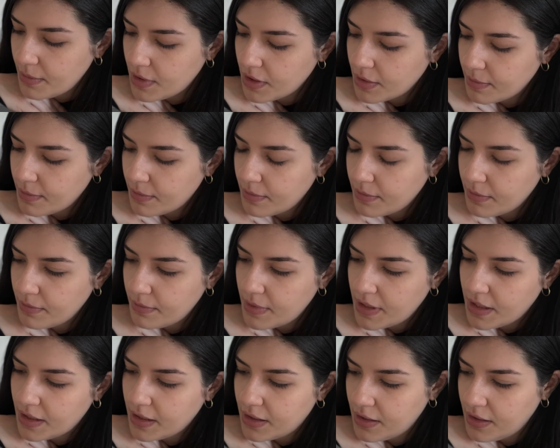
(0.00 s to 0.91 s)
gonna
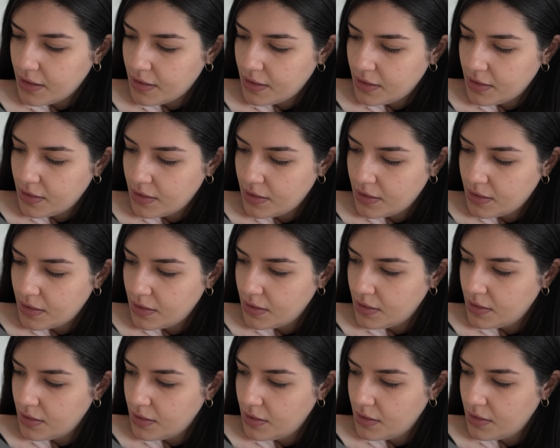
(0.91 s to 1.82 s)
make a
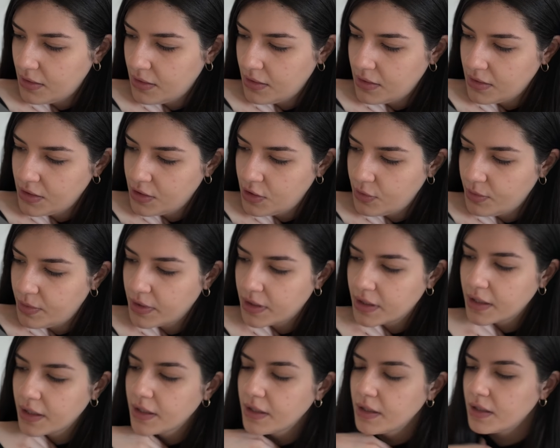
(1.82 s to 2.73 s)

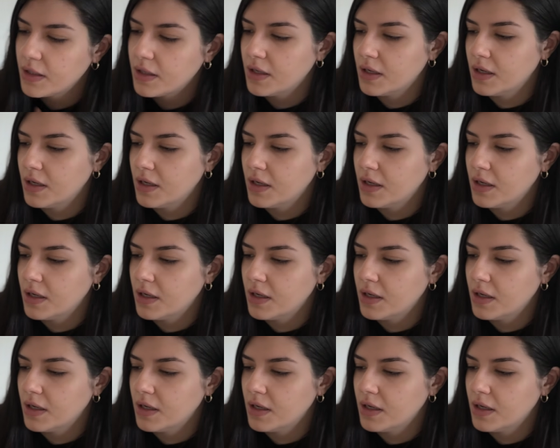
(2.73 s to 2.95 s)
duplicate.